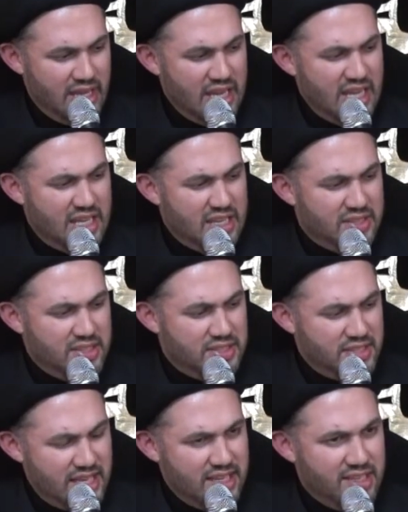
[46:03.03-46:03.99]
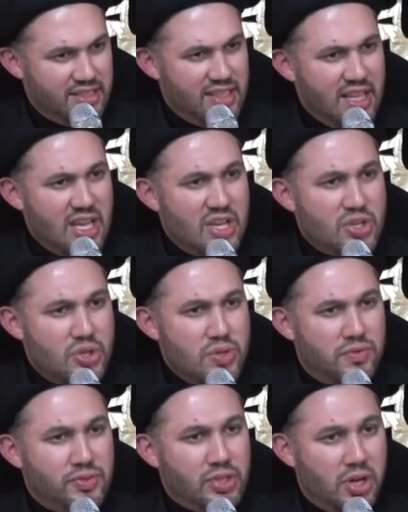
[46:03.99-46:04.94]
he says, Sayyid, you've
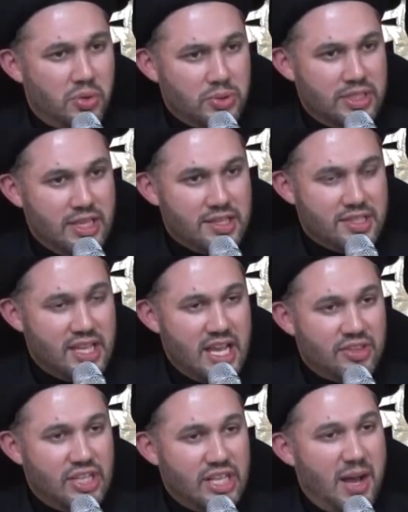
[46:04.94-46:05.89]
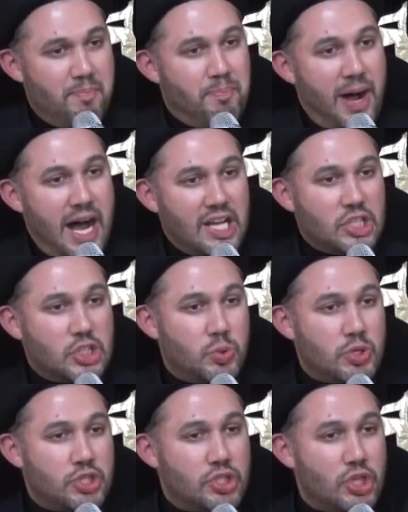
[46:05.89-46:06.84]
told us that Abbas
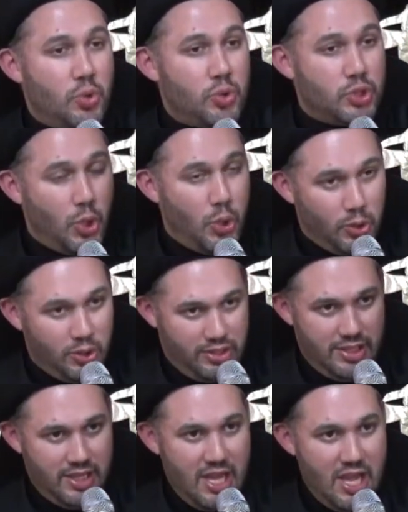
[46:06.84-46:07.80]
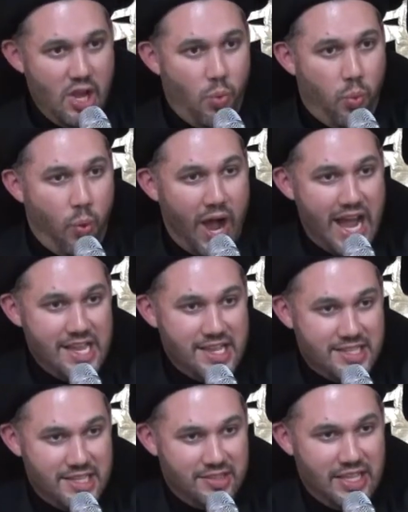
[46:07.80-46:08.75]
was so tall. Why is
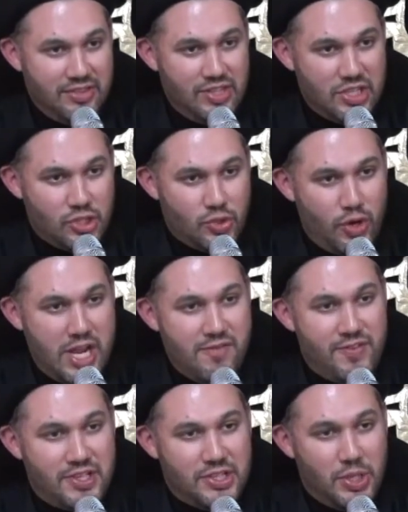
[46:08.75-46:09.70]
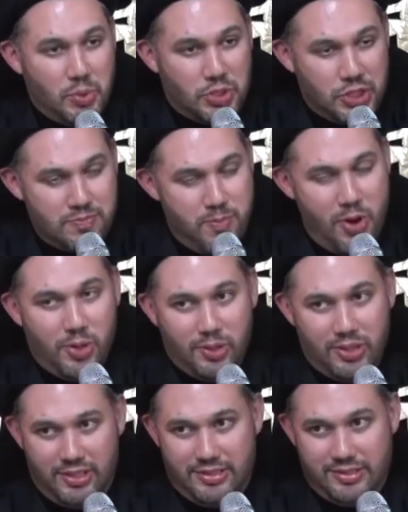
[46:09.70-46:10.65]
it that this grave is so small?